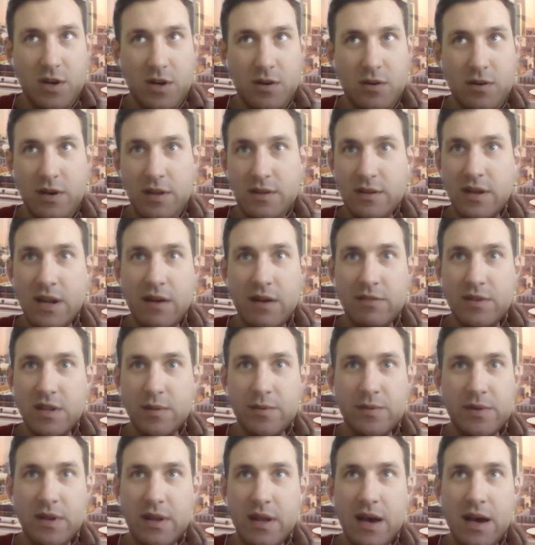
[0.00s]
he's going to have his ups
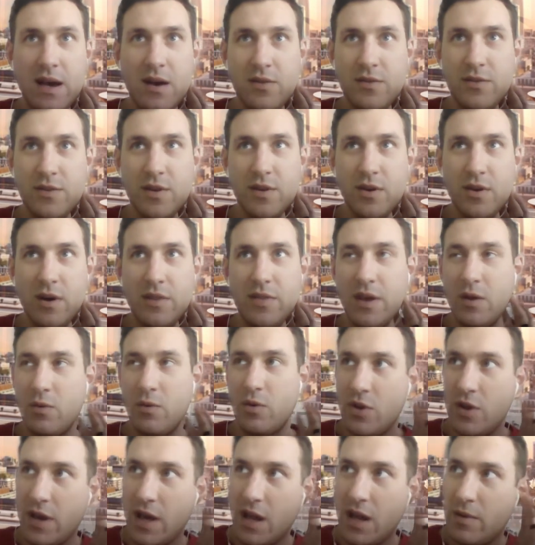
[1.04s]
and downs. So I think we
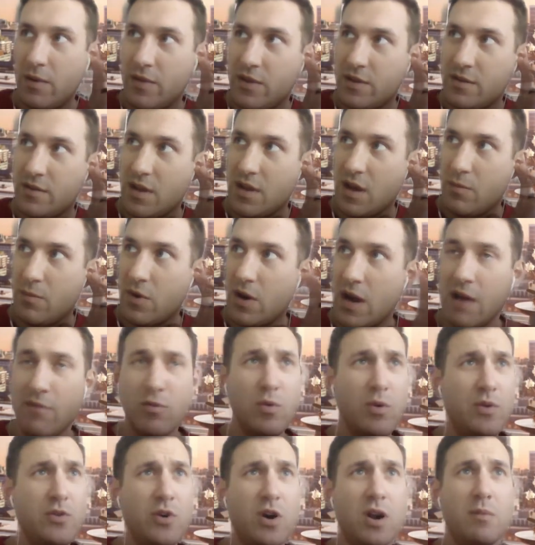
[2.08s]
can get him at this number. Everyone
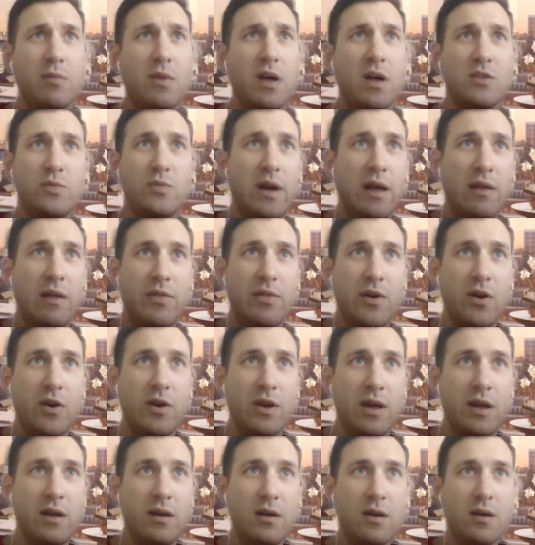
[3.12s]
was on him last week at
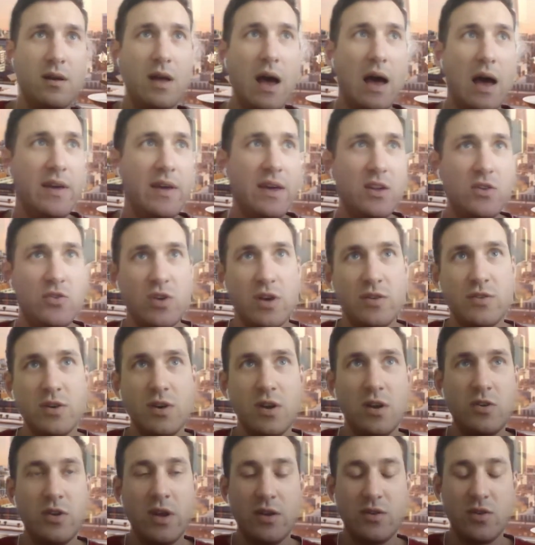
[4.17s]
30. I think he has just as good a
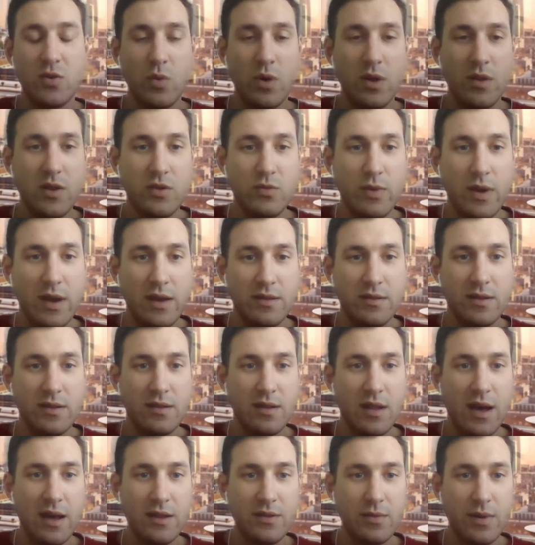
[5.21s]
chance to win this week as he does
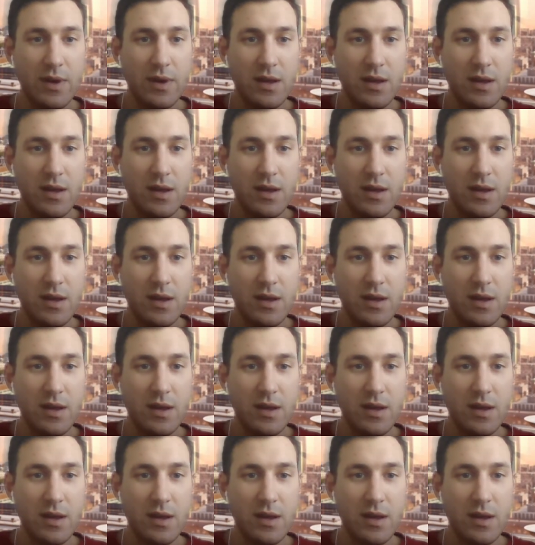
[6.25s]
last week.